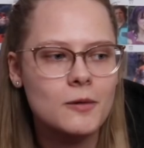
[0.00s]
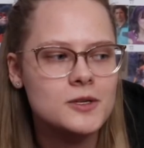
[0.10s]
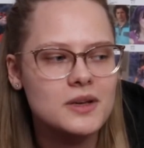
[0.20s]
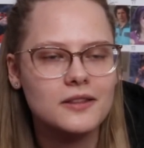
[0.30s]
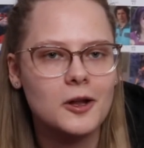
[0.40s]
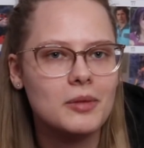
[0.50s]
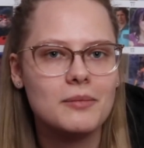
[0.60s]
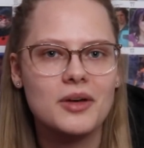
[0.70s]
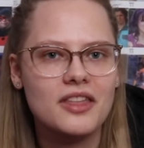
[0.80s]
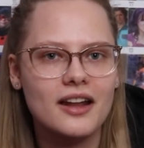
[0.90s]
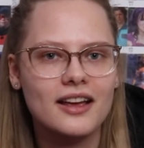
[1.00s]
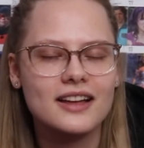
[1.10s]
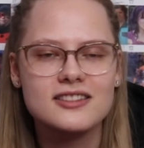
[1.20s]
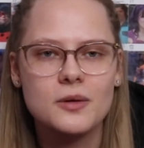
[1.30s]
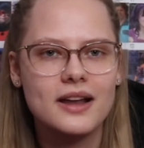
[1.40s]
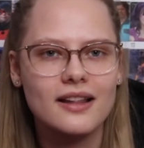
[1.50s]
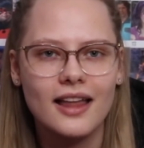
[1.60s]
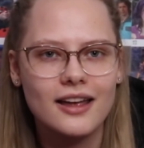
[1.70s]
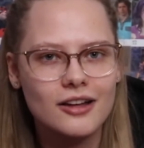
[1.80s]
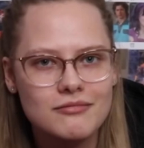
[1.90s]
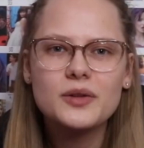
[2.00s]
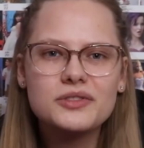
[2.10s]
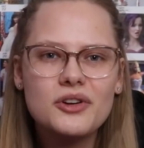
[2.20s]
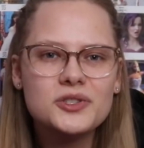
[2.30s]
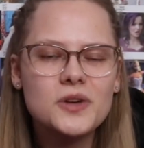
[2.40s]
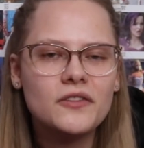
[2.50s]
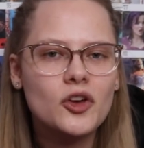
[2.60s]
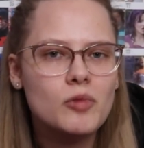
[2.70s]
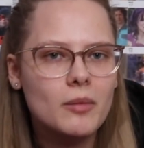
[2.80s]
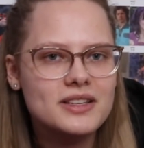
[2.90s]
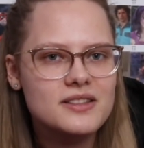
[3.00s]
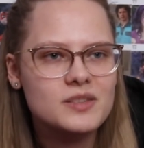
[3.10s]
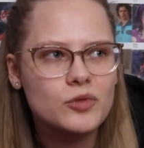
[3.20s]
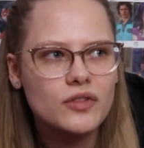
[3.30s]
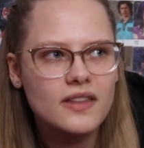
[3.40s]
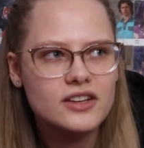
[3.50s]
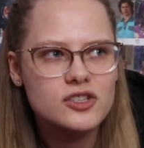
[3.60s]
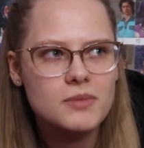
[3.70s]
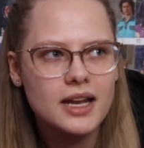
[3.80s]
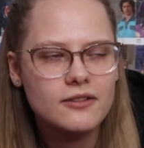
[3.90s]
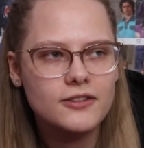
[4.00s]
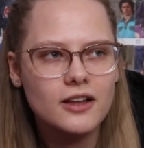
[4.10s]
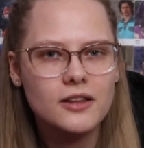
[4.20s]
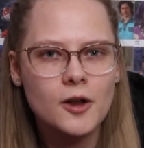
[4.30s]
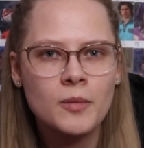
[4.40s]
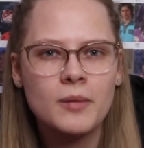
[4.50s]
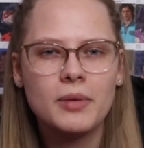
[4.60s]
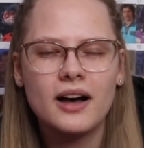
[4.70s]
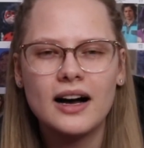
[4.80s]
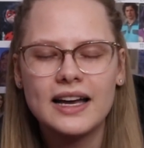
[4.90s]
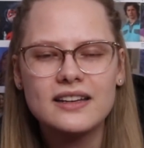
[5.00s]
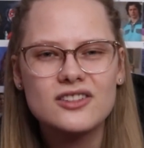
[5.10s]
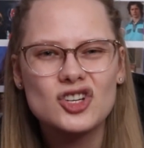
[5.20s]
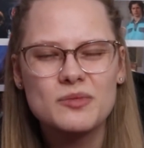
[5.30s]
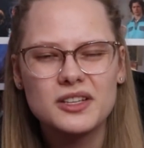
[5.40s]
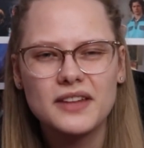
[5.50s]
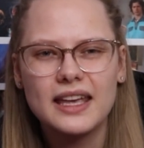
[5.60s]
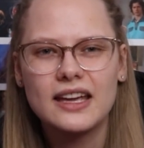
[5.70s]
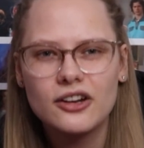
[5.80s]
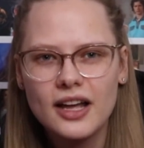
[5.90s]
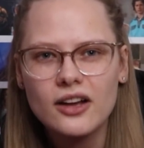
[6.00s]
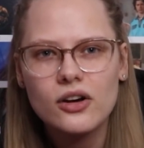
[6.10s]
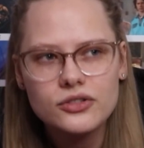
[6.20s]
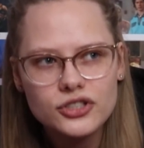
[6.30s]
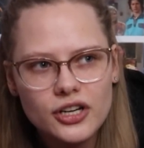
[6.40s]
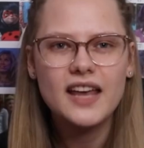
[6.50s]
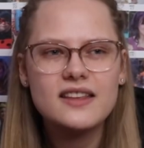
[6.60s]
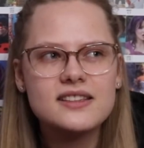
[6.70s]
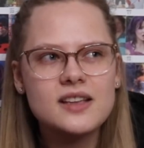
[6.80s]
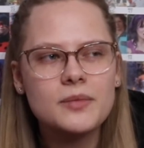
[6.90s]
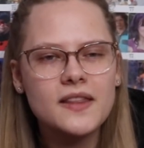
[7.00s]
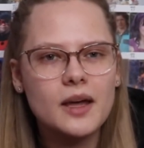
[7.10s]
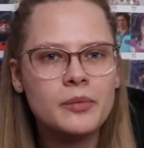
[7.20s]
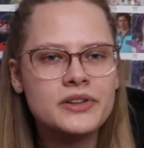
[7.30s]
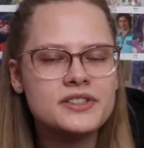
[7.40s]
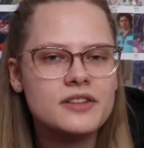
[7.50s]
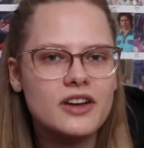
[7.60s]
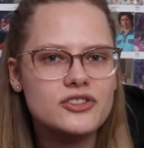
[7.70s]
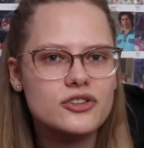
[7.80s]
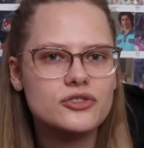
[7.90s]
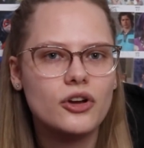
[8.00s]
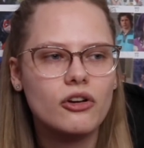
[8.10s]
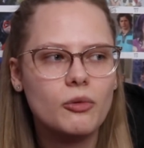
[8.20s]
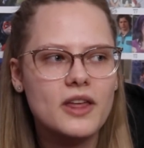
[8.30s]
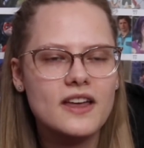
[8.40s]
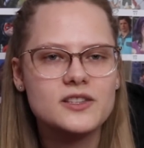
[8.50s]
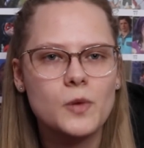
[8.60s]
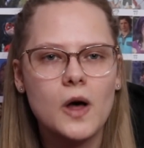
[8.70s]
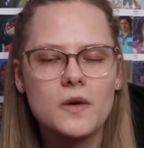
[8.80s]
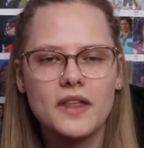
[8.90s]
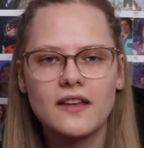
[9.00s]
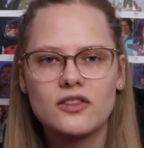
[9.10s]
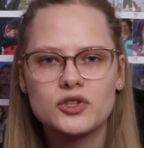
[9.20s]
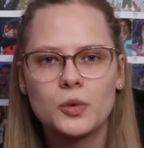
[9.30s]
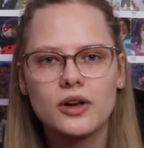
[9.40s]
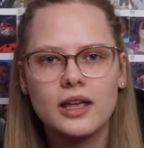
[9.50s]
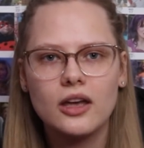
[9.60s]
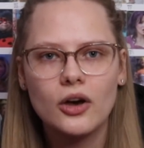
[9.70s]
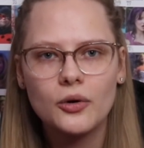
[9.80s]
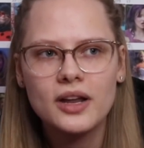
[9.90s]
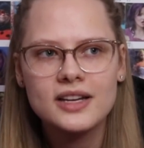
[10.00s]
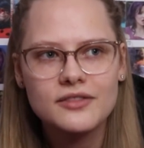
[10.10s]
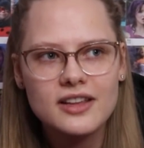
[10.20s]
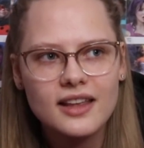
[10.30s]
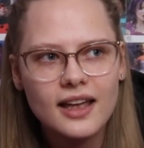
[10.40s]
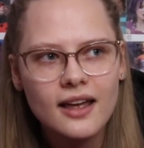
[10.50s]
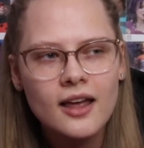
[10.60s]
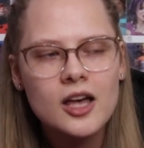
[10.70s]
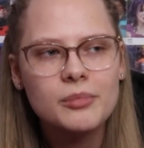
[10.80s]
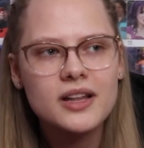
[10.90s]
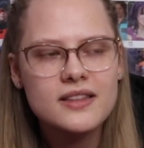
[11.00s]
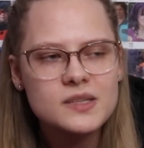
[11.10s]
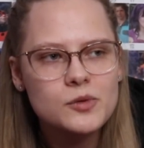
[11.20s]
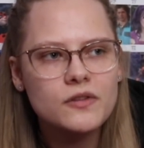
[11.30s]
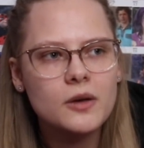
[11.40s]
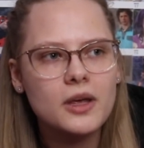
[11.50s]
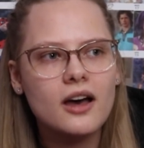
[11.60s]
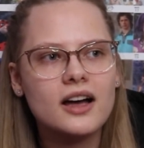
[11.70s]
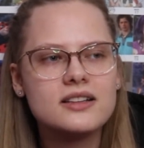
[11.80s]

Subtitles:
him to be a little bit pathetic, and so I didn't like him. There was also a few moments in this movie that just made it feel a little bit behind in terms of like internet culture, and this is something that Princess Adventure struggled with as well, with like the twerking goat and everything. But in this movie, we got